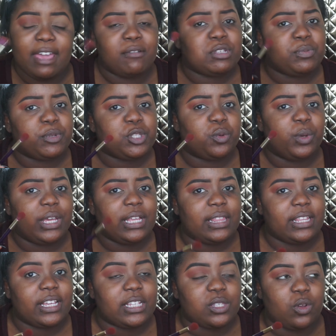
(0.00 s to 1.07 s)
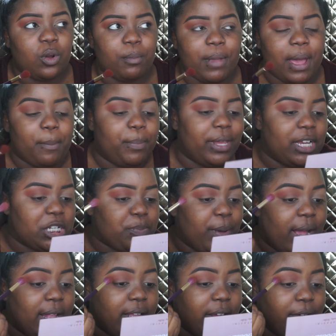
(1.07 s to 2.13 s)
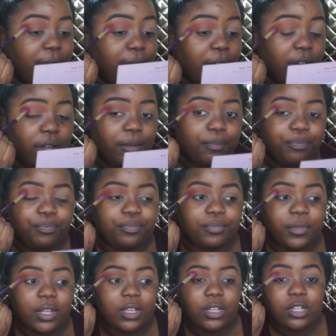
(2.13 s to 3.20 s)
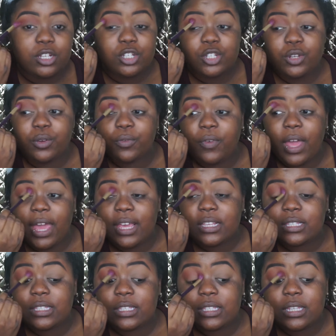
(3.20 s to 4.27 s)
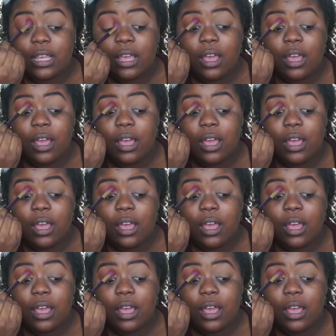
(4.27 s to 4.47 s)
It was between this or my peach palette from Too Faced.